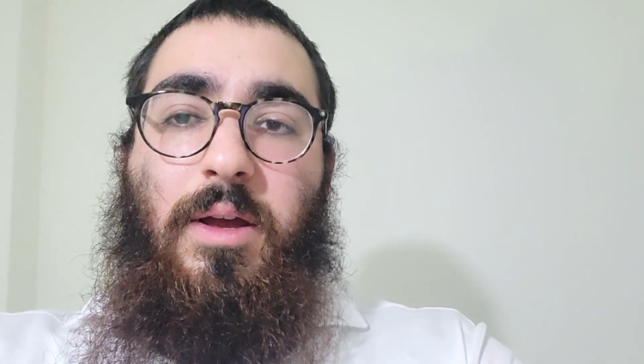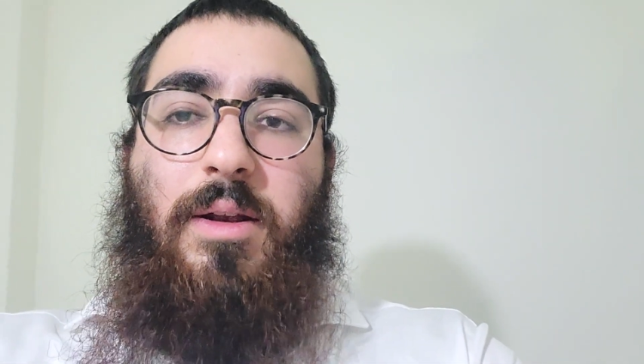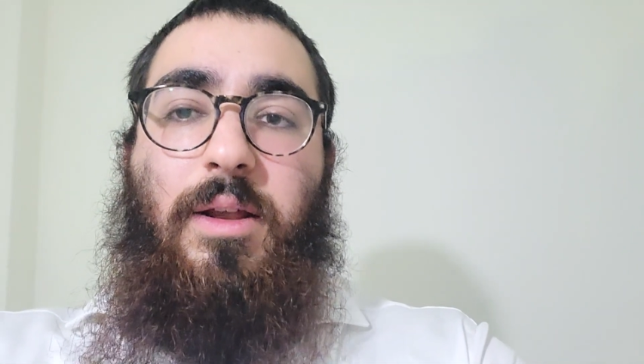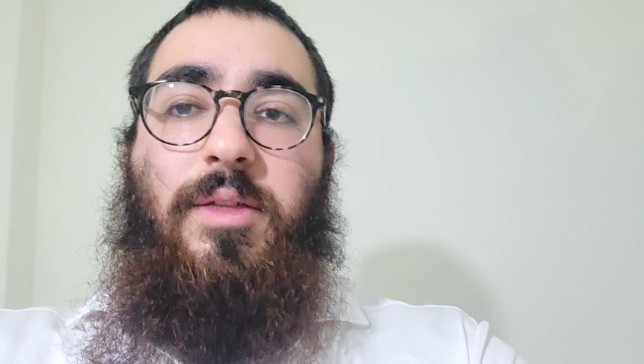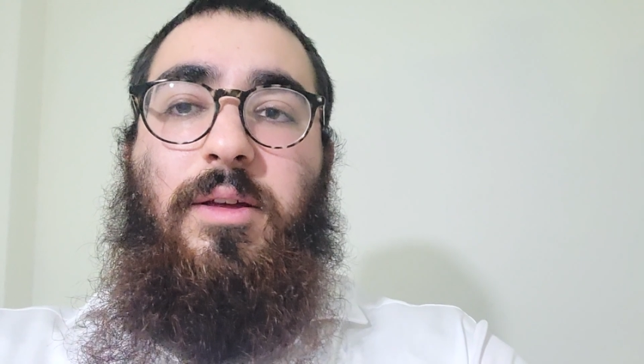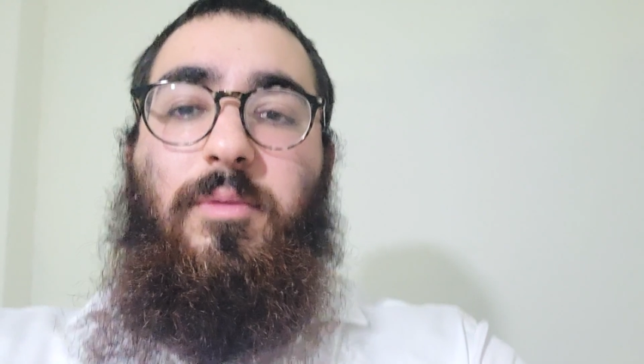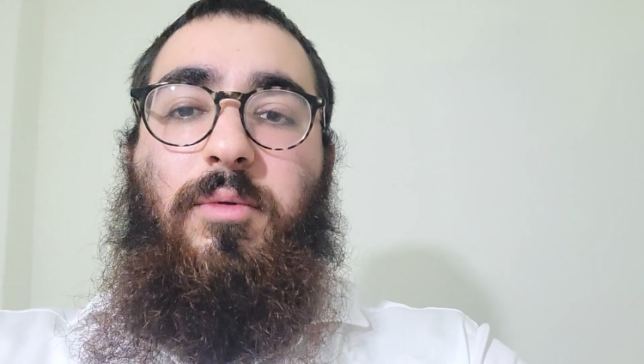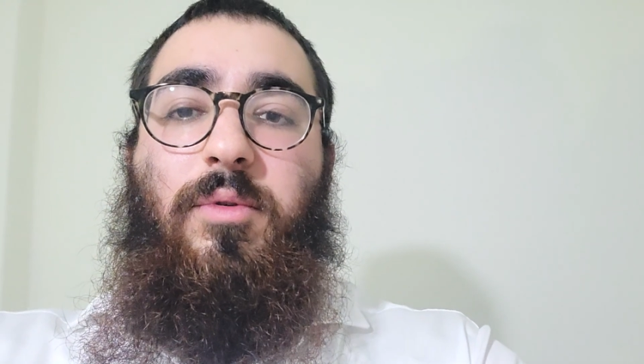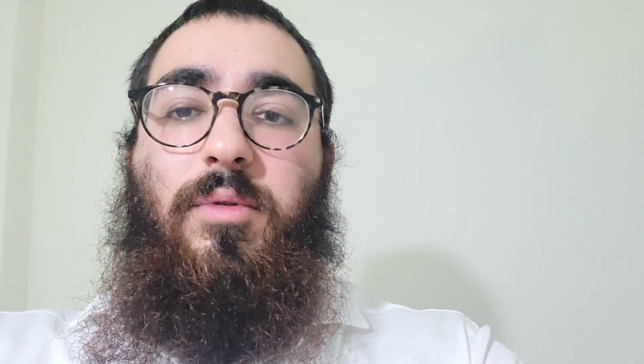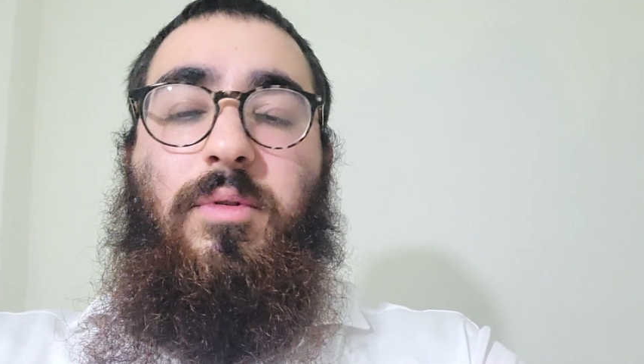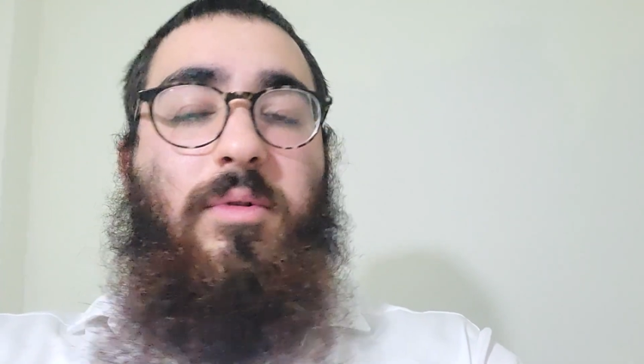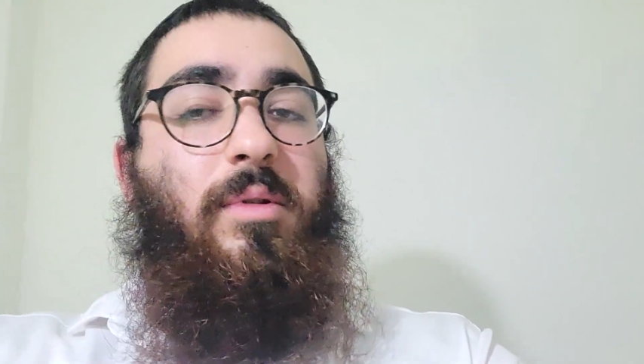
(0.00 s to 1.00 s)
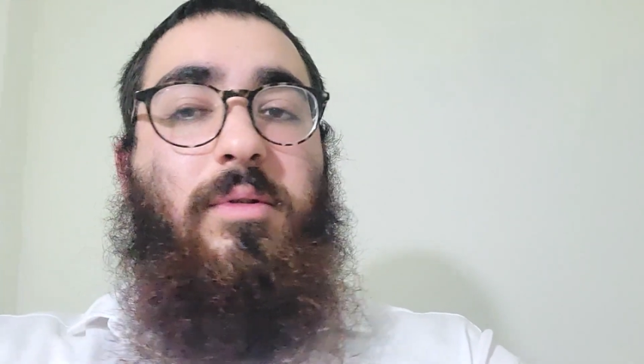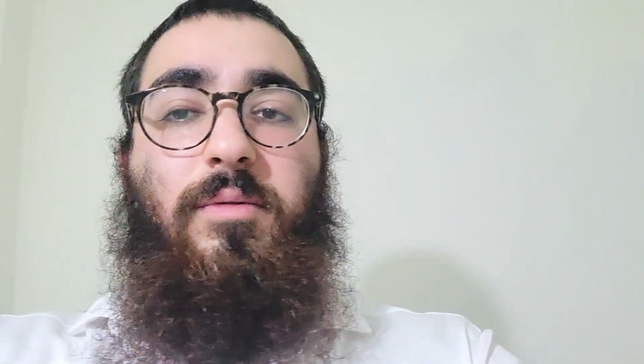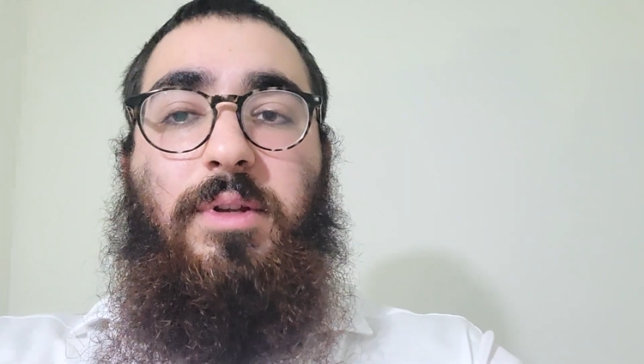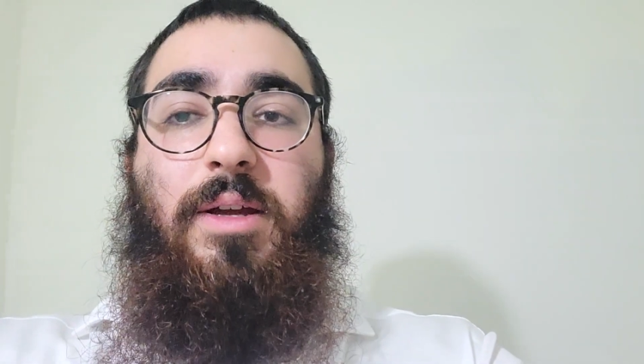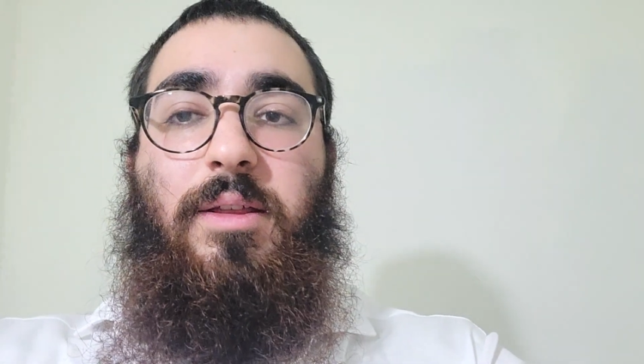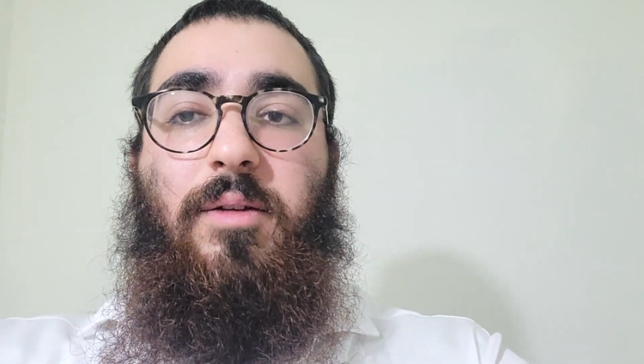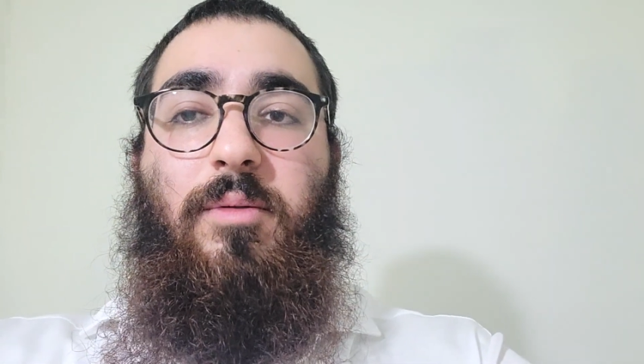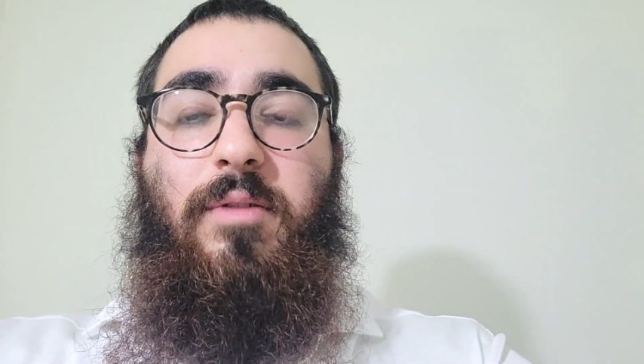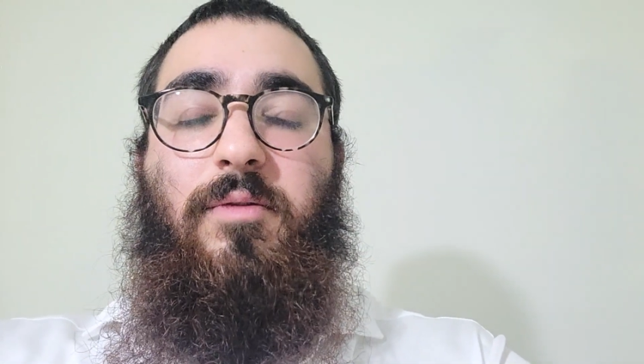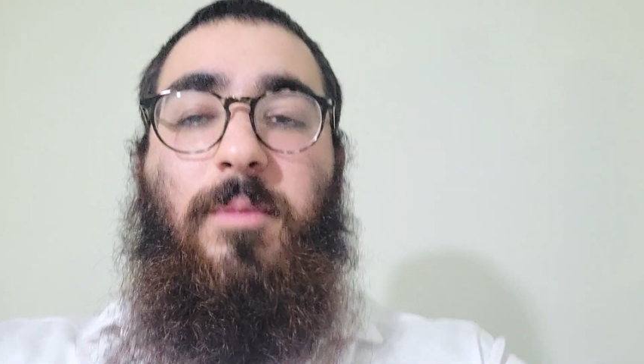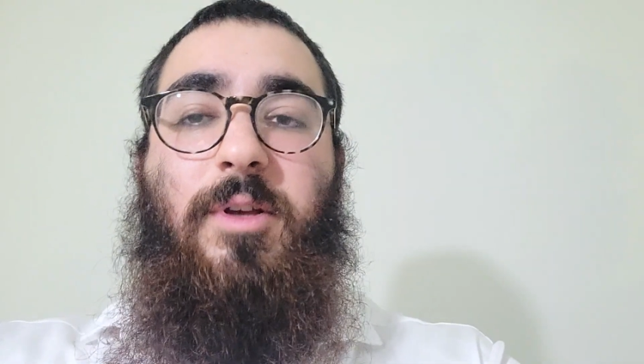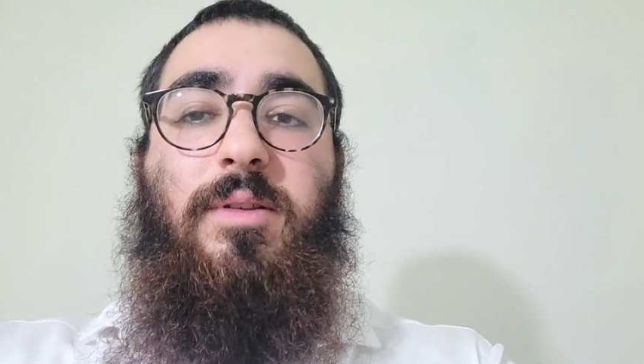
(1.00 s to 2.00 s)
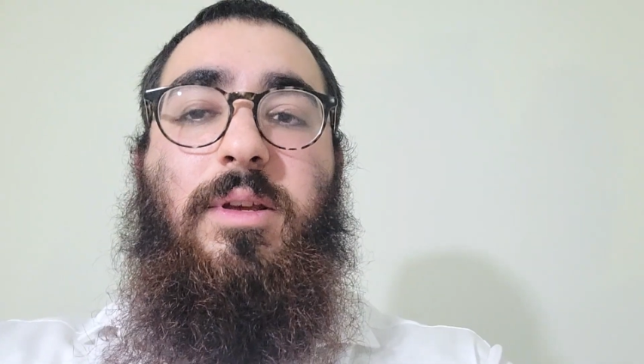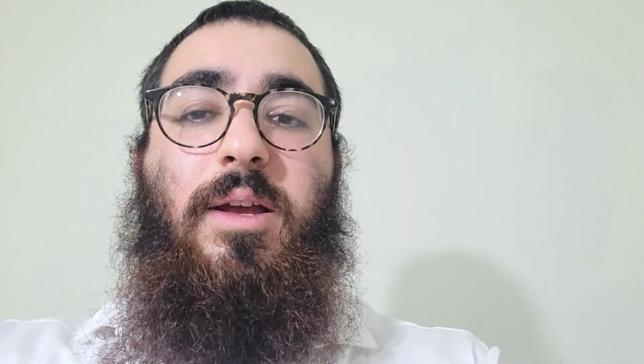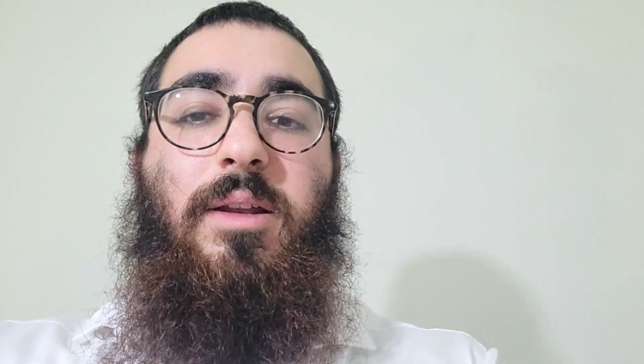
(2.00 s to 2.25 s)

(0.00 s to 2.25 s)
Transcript: And nothing will, will take that away from us.